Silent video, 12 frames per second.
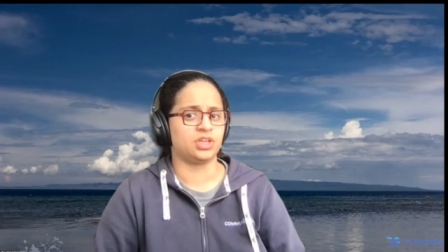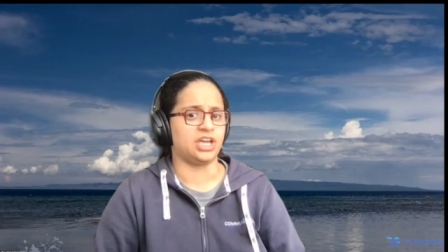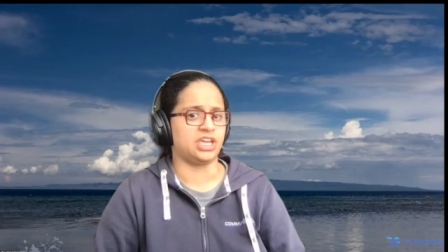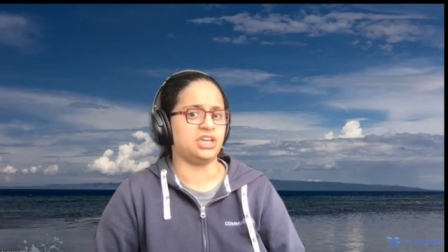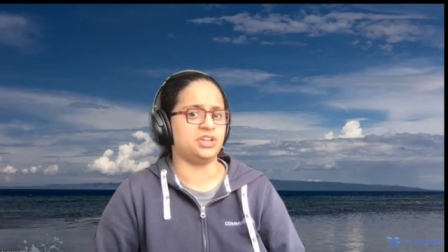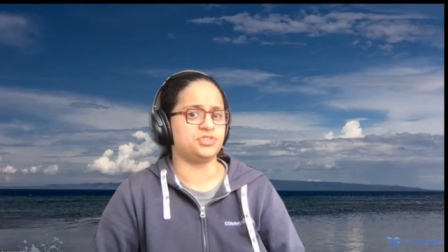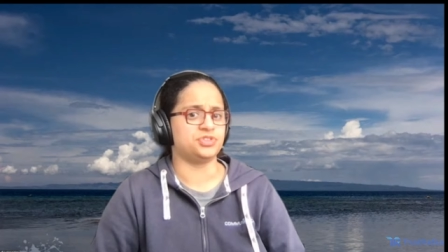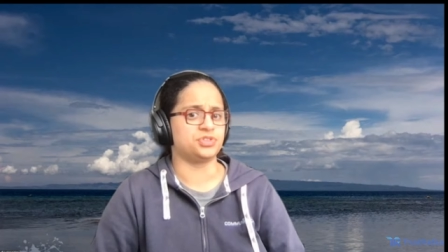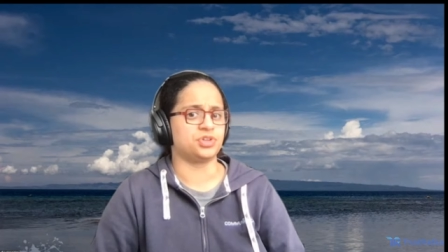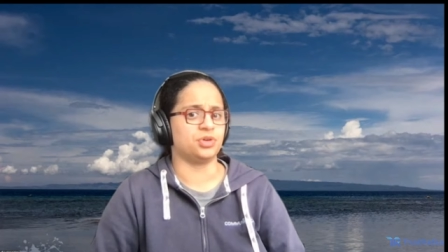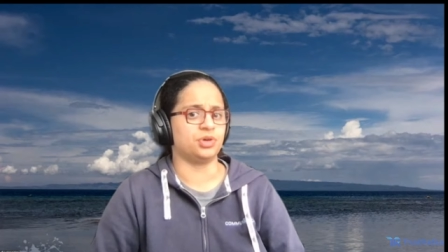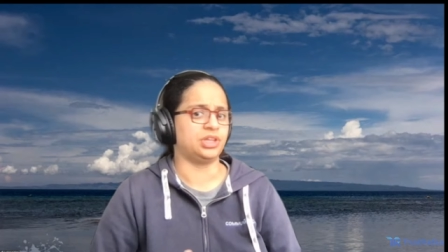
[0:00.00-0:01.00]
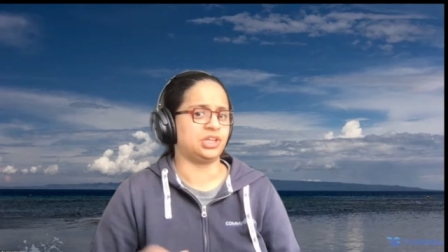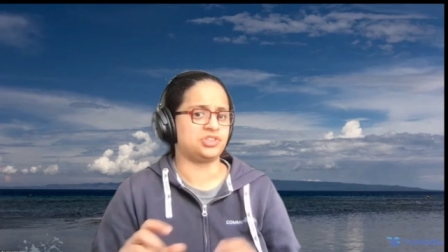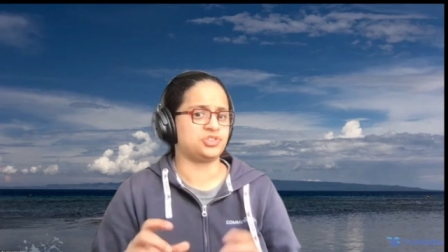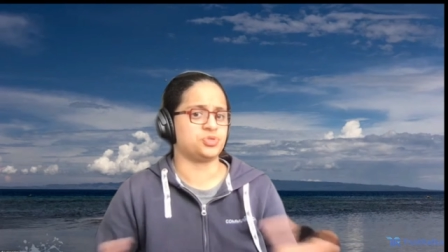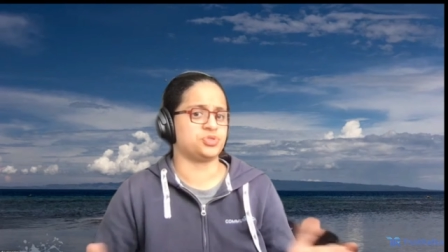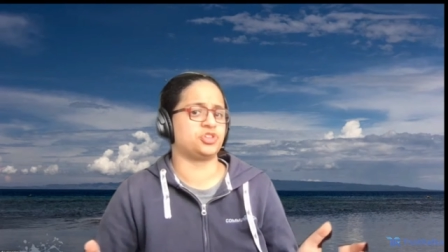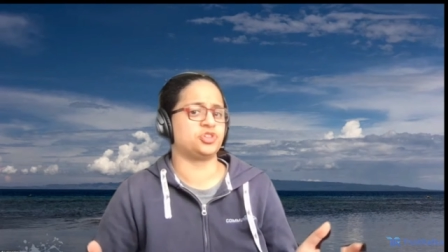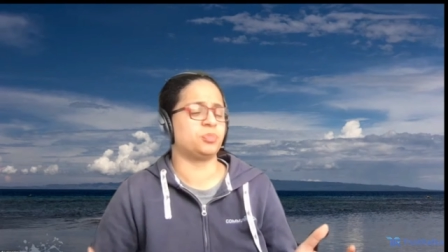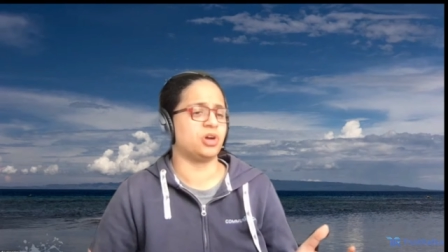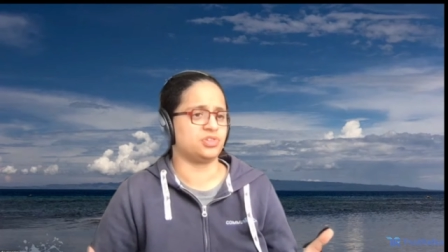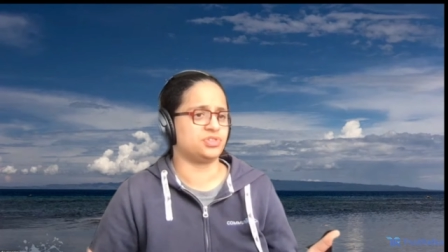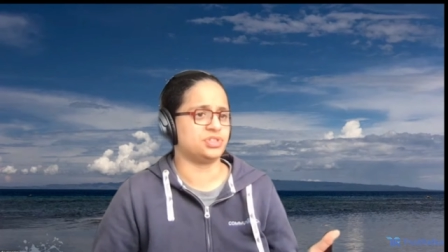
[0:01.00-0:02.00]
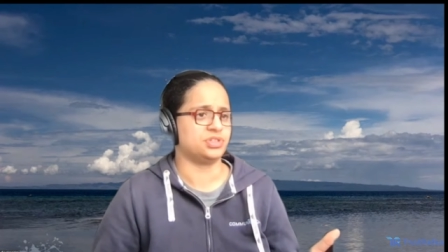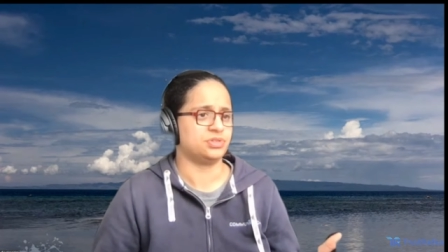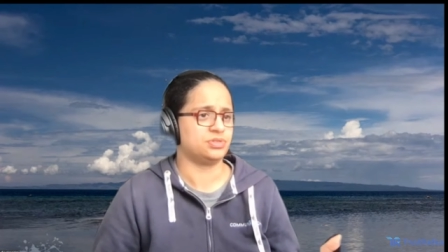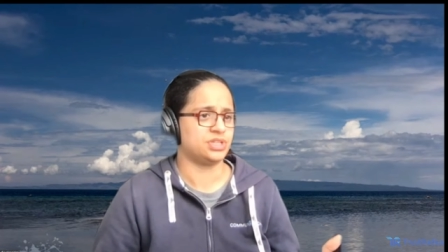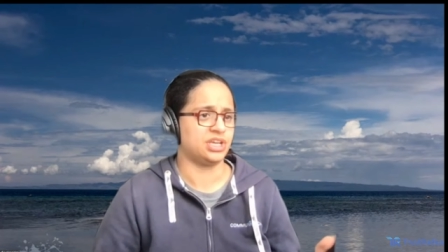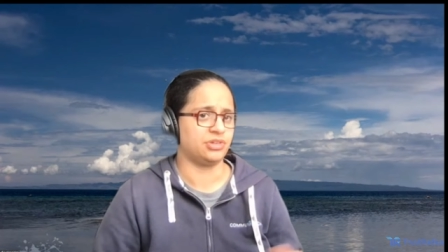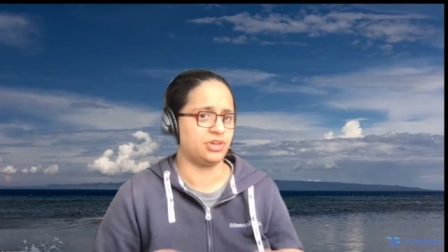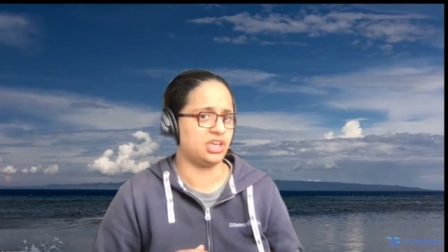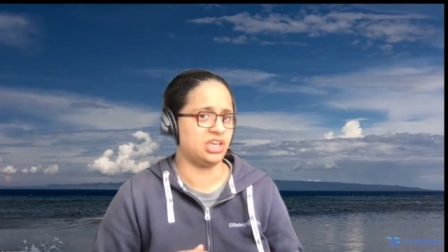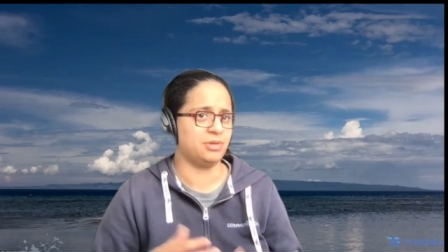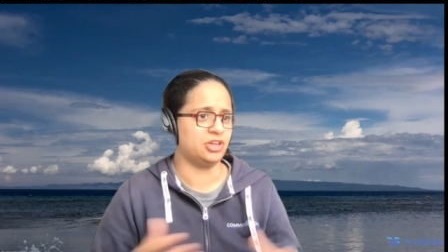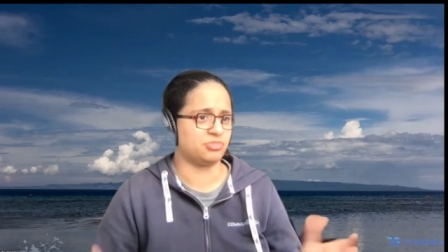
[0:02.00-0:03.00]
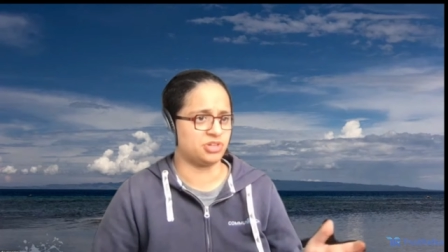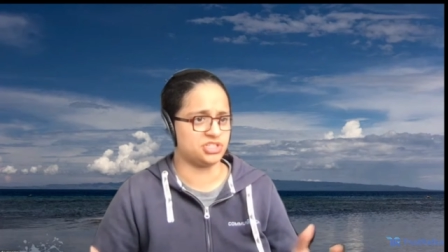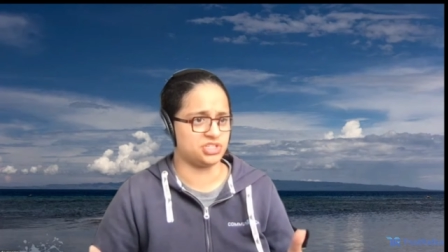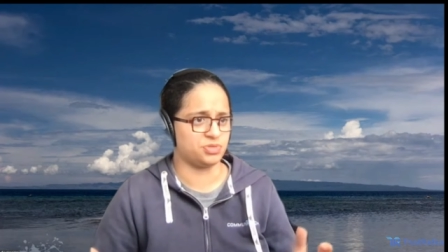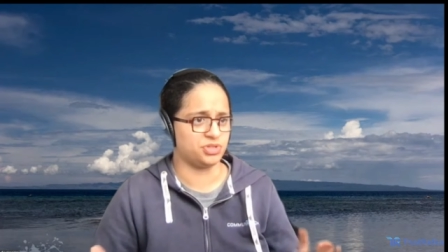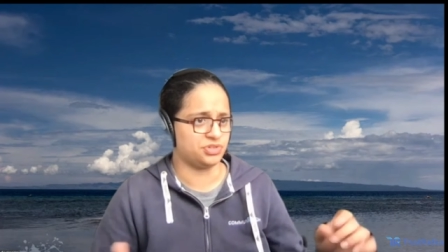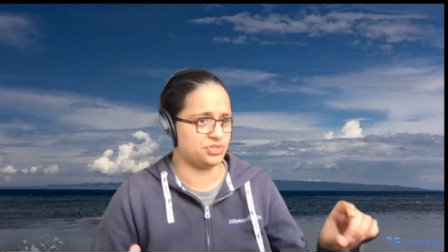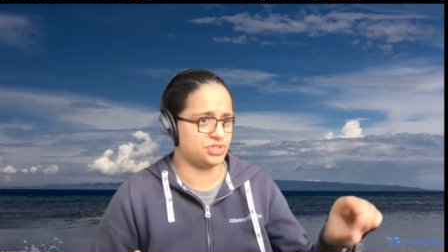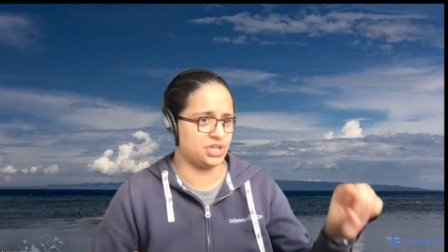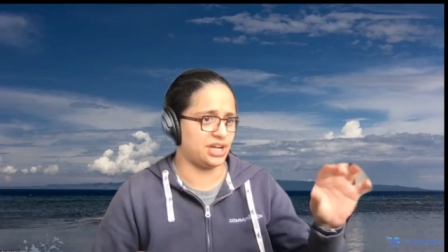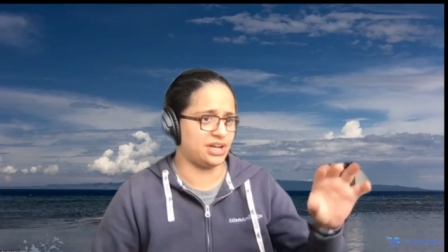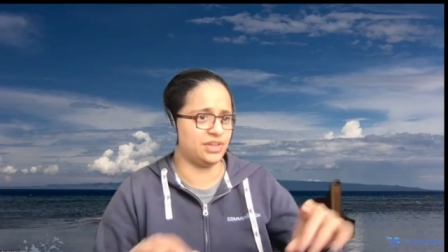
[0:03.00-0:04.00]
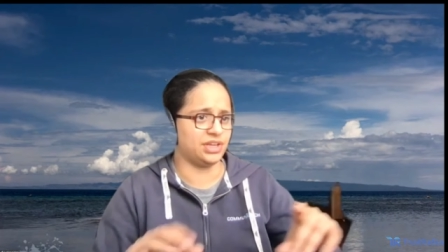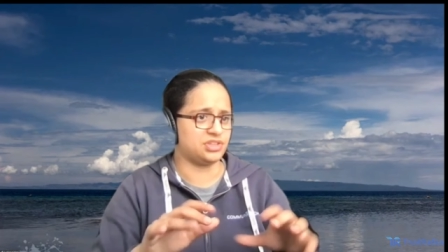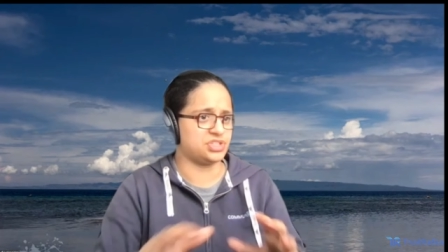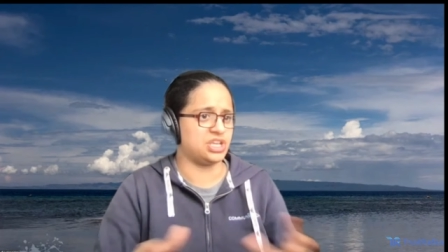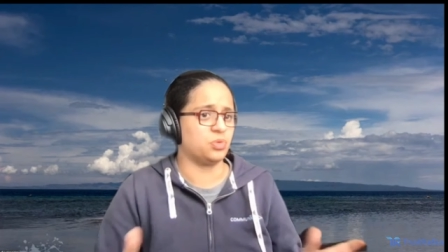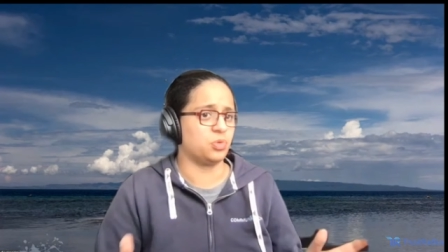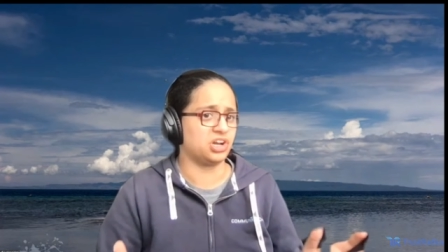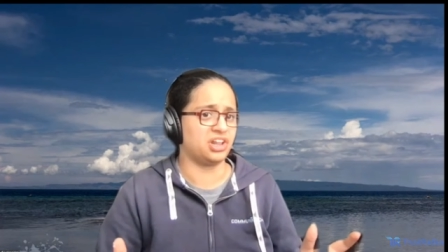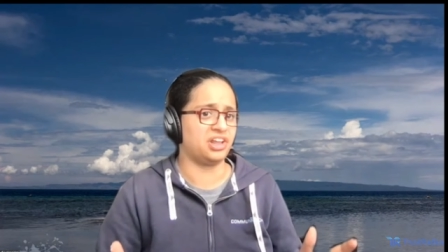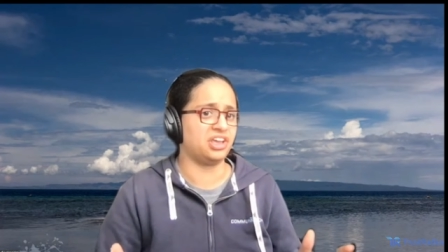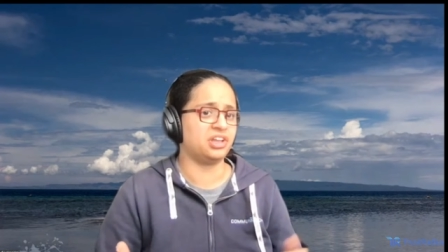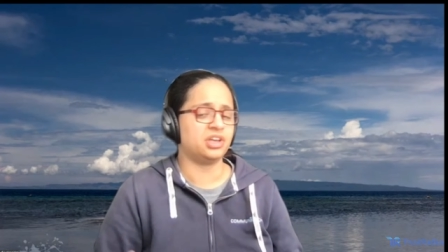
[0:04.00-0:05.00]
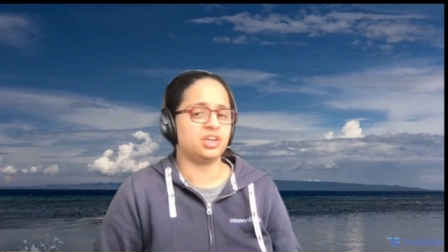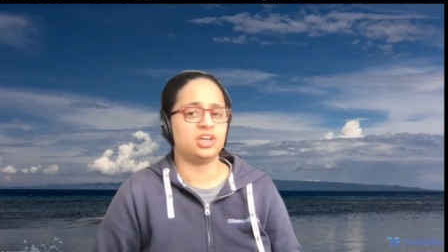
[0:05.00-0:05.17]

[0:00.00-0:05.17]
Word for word: I can't just go like there's no search bar to say, okay, give me all the process builders that have like this keyword in it.